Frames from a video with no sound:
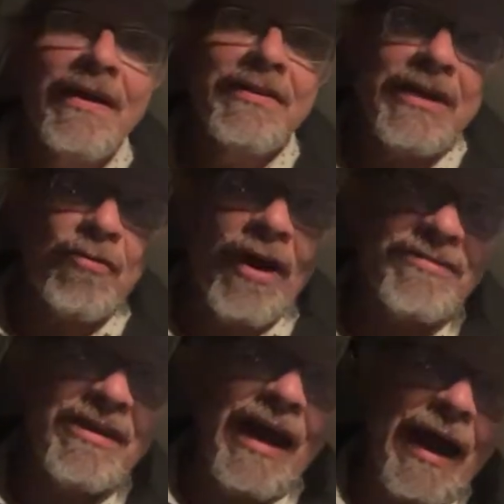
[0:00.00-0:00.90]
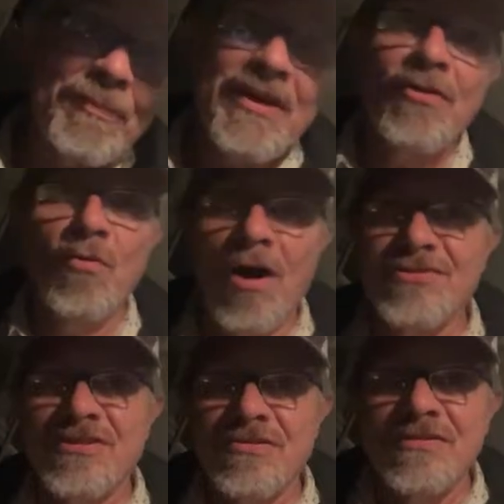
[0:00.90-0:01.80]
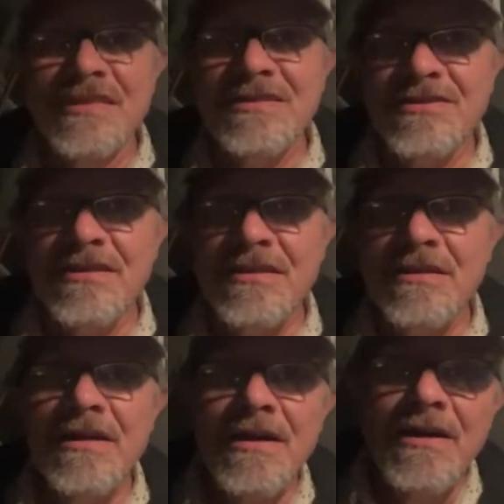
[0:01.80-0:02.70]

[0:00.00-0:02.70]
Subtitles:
The crash that happened in Washington, D.C.